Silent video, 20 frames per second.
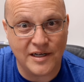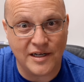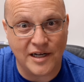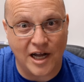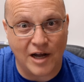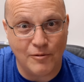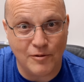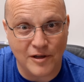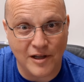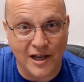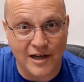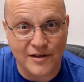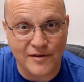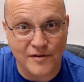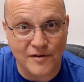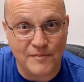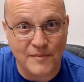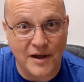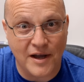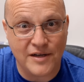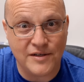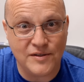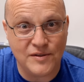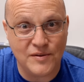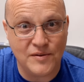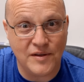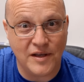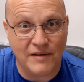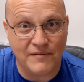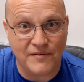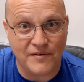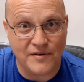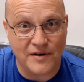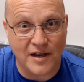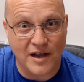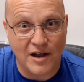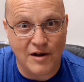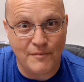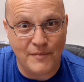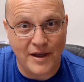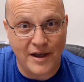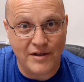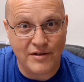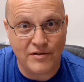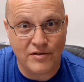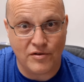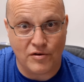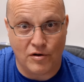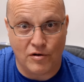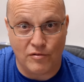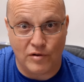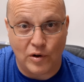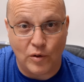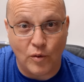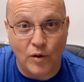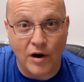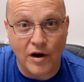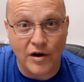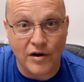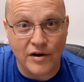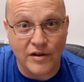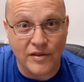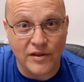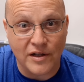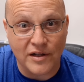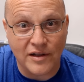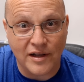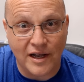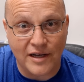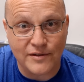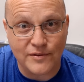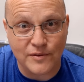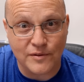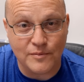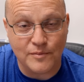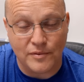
I would like to remind you that for now, masks are required in the classroom.